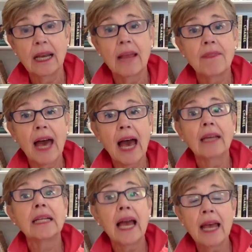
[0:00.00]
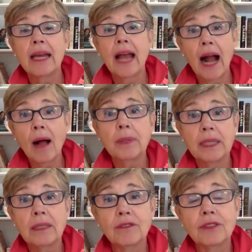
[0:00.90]
that, hey, I'll
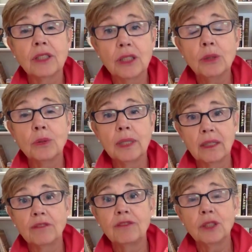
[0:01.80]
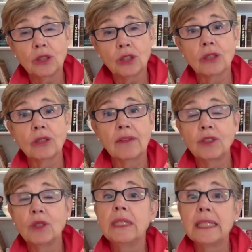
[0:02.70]
be here for you in the future
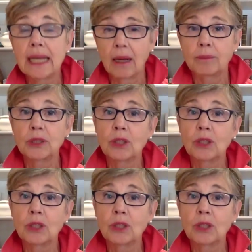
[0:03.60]
if you need help.